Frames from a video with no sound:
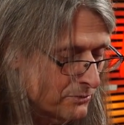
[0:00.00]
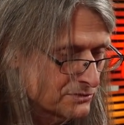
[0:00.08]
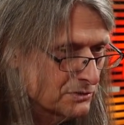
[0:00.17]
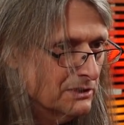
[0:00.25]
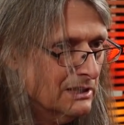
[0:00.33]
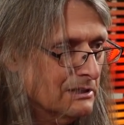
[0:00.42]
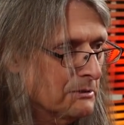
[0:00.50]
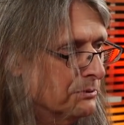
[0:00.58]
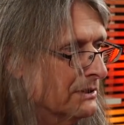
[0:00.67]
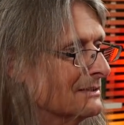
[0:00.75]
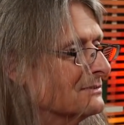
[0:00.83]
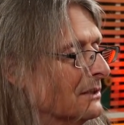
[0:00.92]
so Nikki and I
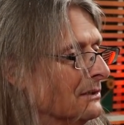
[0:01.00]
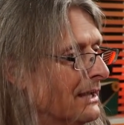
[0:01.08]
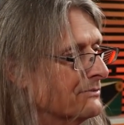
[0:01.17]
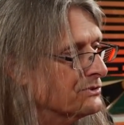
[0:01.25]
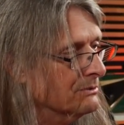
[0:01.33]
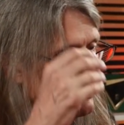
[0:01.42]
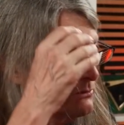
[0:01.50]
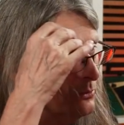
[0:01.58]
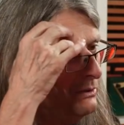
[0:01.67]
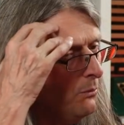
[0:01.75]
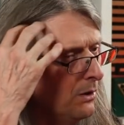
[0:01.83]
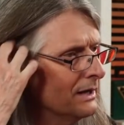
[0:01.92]
played this on a live stream, and
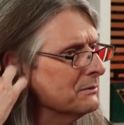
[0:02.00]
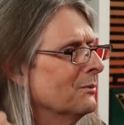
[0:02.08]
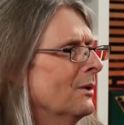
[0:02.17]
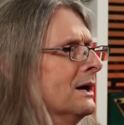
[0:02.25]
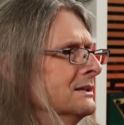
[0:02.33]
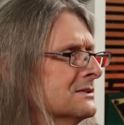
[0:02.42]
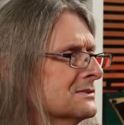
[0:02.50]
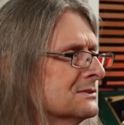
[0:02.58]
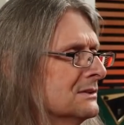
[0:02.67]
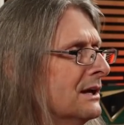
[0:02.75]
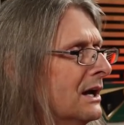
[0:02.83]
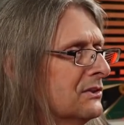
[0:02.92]
we won
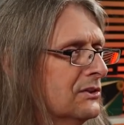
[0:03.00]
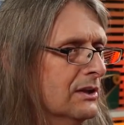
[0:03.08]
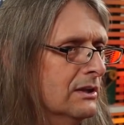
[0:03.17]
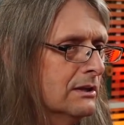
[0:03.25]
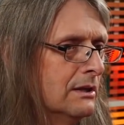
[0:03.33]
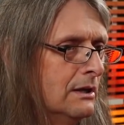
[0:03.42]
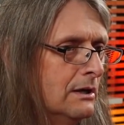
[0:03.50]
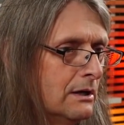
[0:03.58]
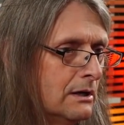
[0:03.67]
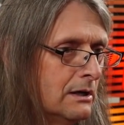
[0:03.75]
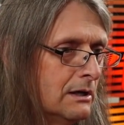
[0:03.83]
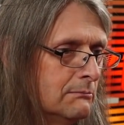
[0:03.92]
once. I think
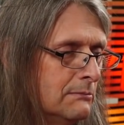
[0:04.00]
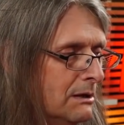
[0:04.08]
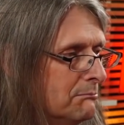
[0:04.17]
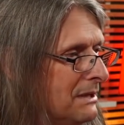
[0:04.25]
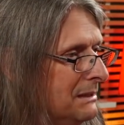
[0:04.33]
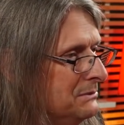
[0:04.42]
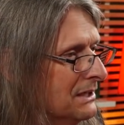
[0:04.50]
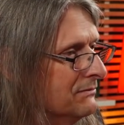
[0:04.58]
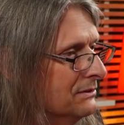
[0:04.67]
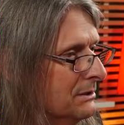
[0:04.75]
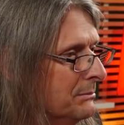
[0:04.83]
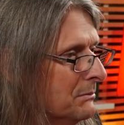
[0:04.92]
maybe you
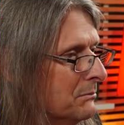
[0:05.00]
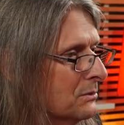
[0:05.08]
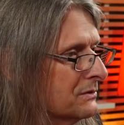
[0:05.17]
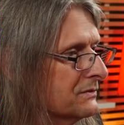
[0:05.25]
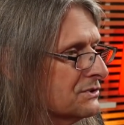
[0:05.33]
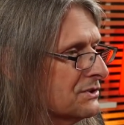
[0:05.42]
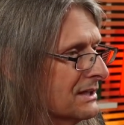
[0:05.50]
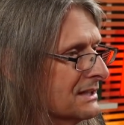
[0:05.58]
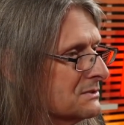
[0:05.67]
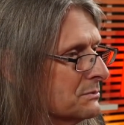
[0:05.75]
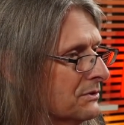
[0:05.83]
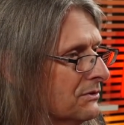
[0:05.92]
have a little bit more of a
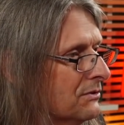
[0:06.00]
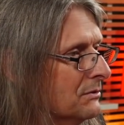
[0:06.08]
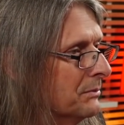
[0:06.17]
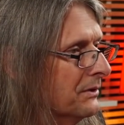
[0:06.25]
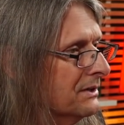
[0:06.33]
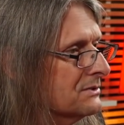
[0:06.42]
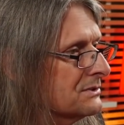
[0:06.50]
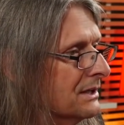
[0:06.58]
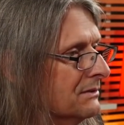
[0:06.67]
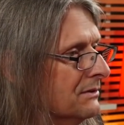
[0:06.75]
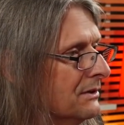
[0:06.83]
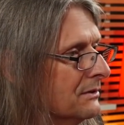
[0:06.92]
chance with 2 players.
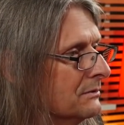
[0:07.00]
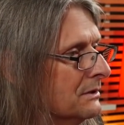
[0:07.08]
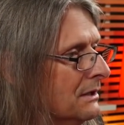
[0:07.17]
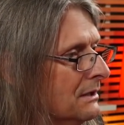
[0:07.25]
I don't know.